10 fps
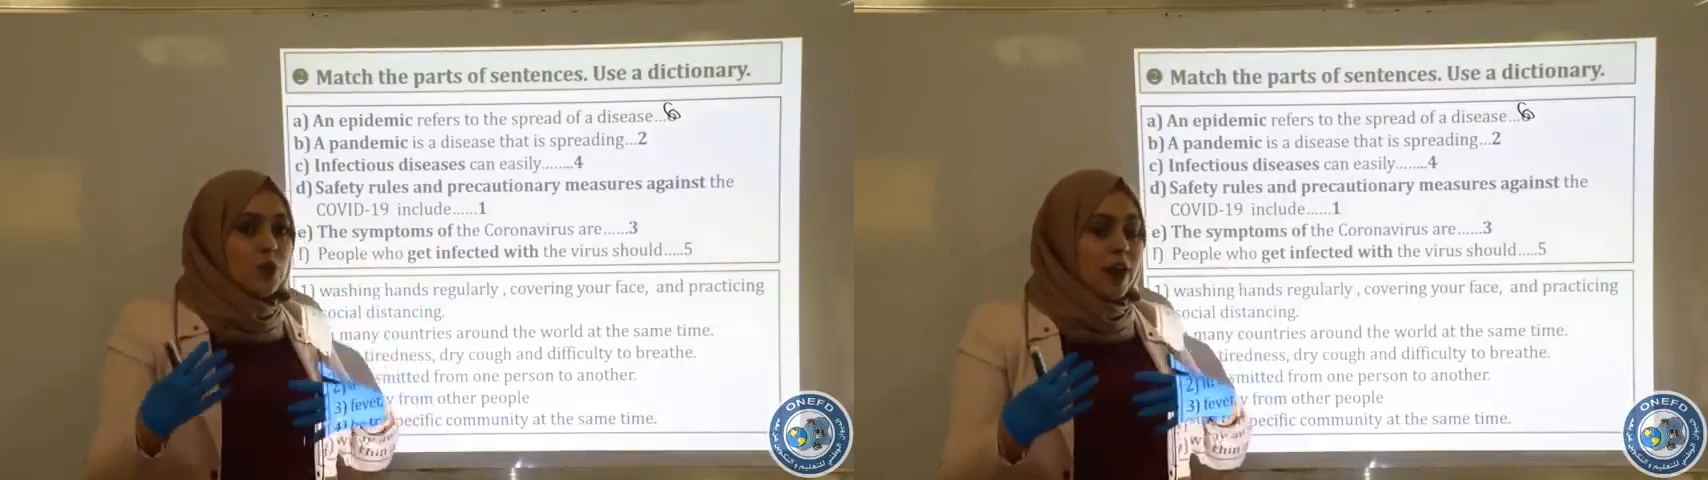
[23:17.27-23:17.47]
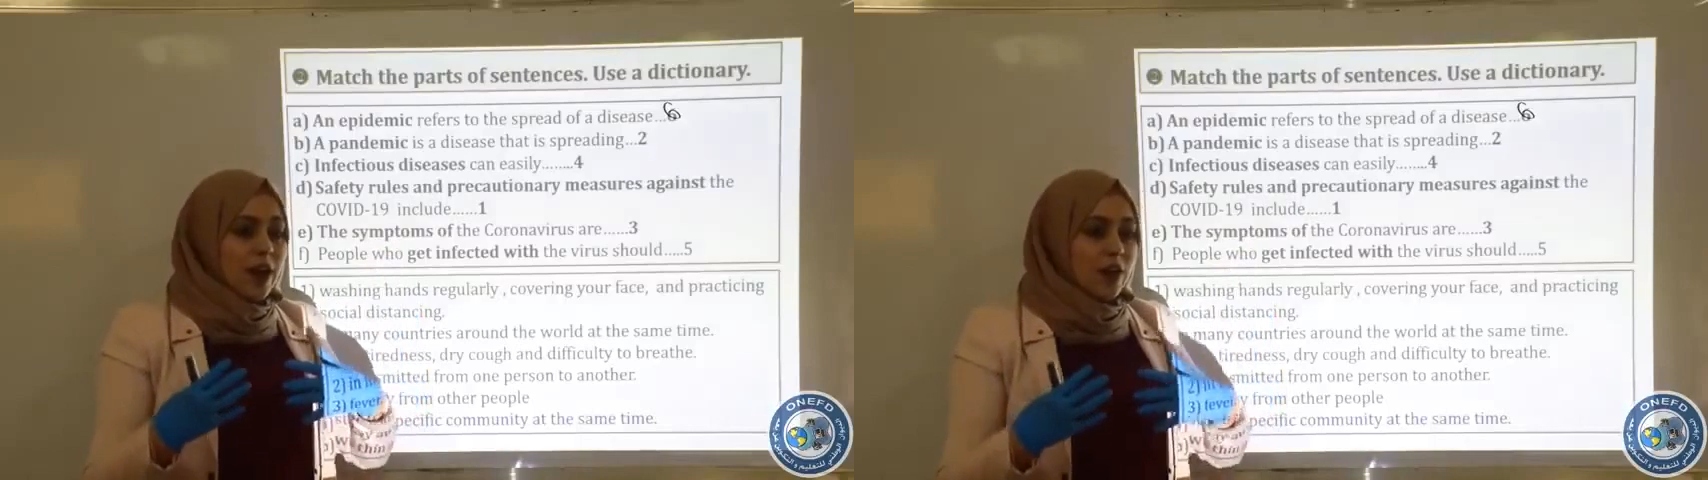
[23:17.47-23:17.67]

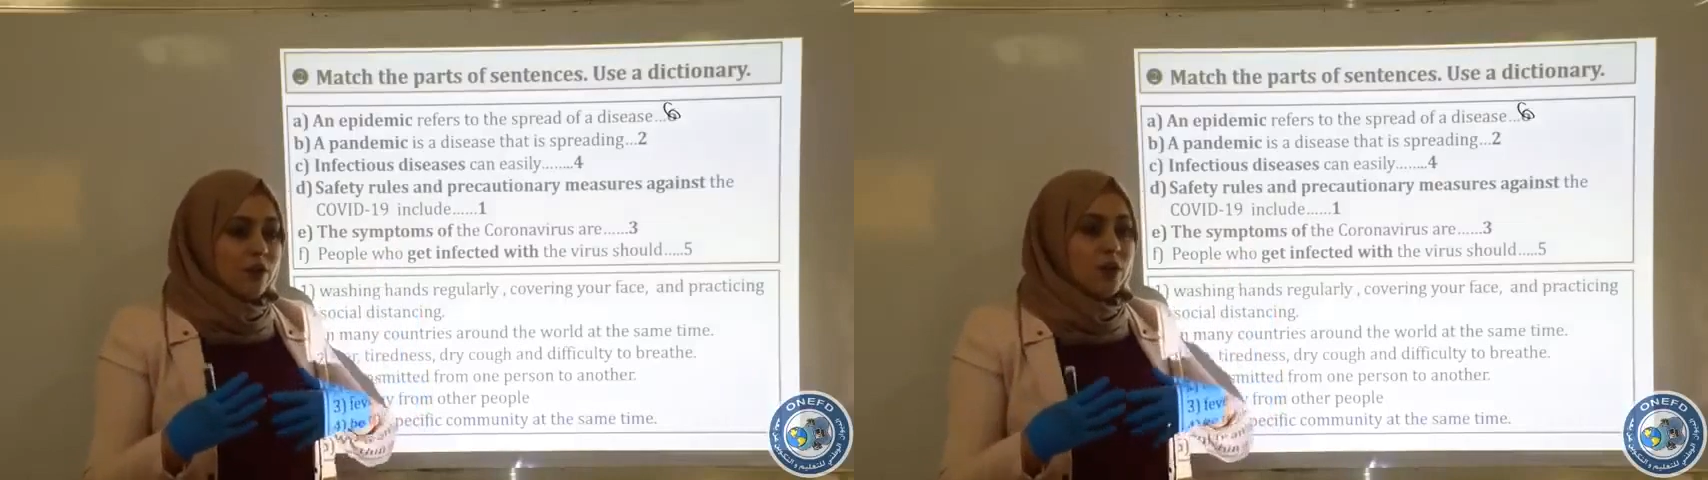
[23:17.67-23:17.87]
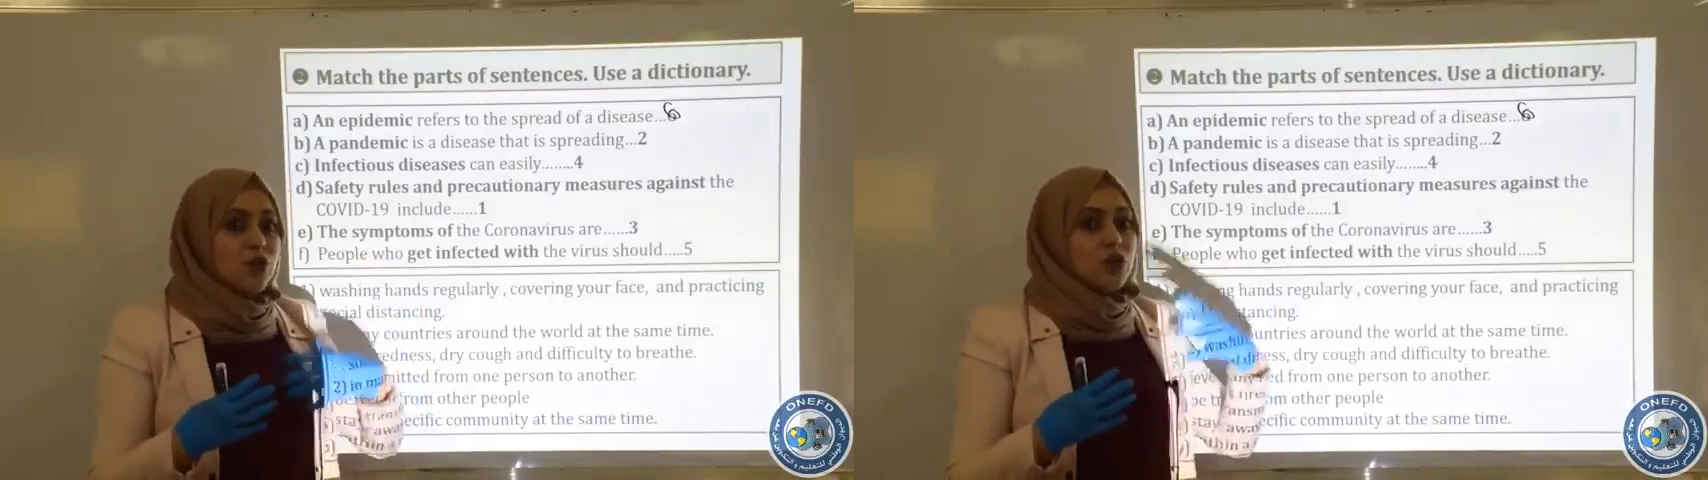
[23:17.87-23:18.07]

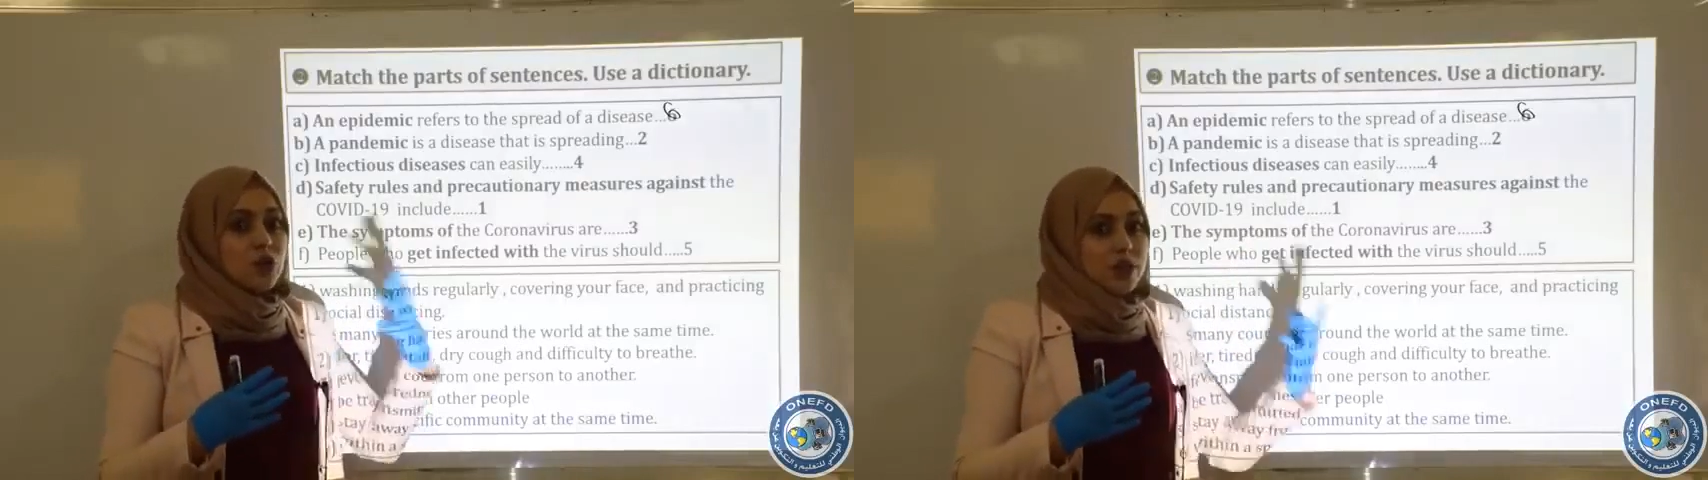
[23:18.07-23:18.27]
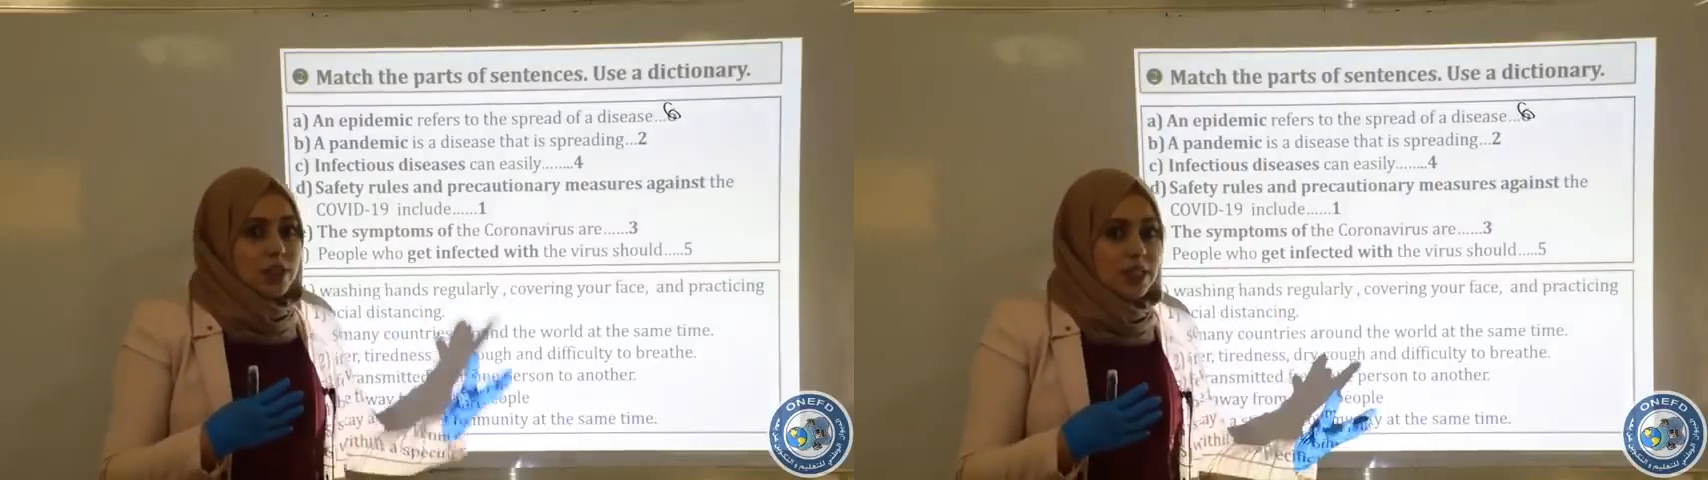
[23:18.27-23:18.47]
have a
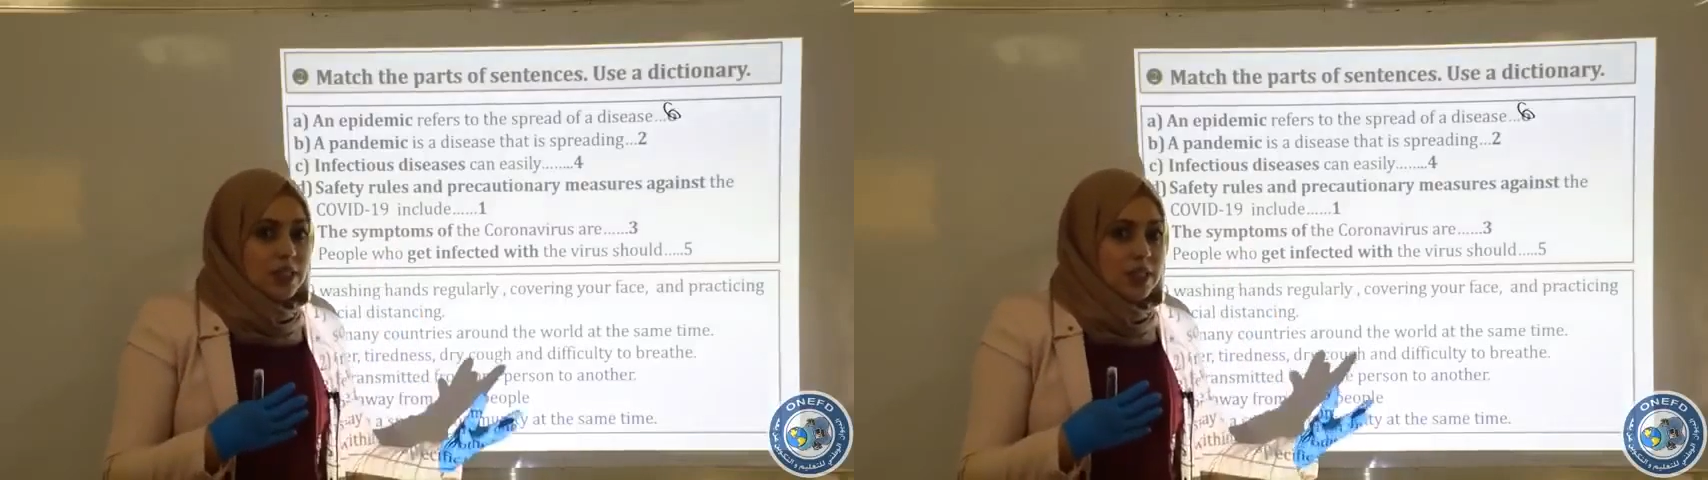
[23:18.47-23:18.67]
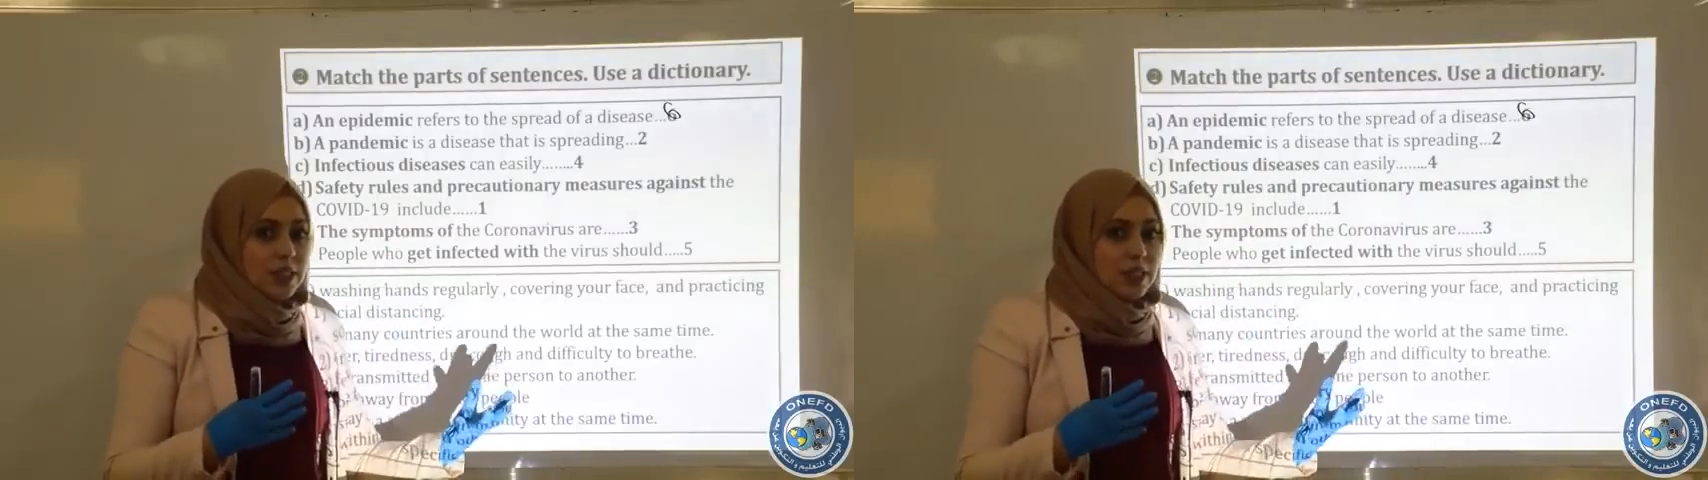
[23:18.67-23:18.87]
certain
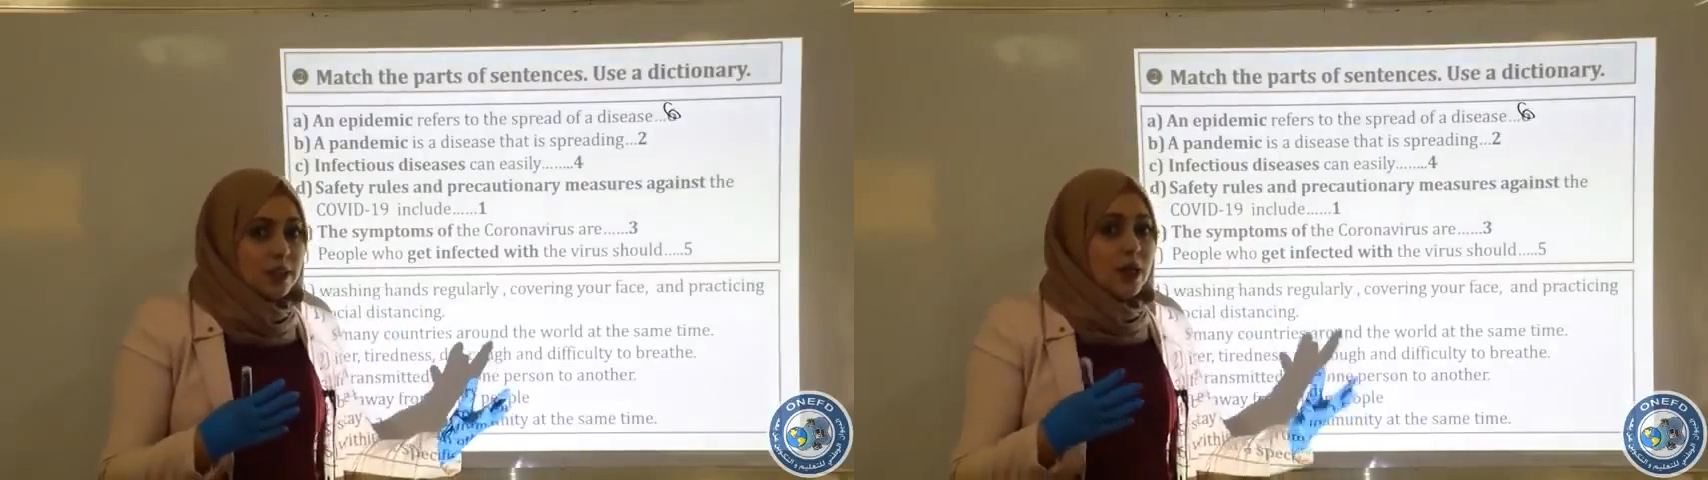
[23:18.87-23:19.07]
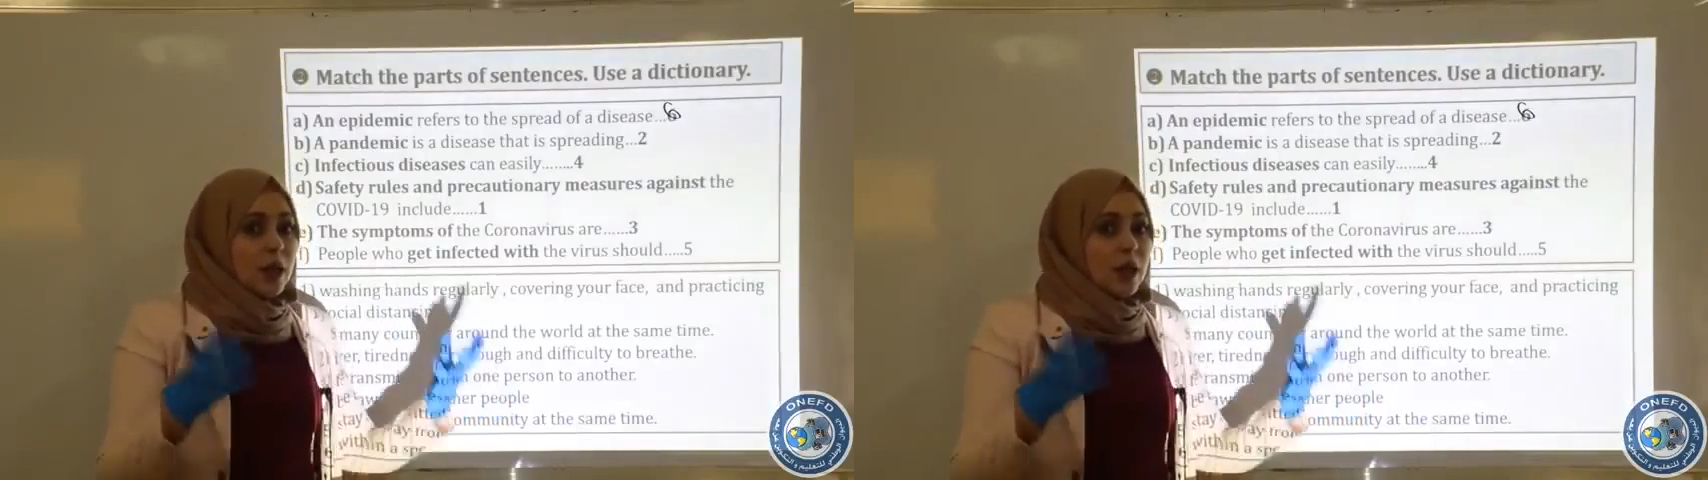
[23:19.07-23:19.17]
disease.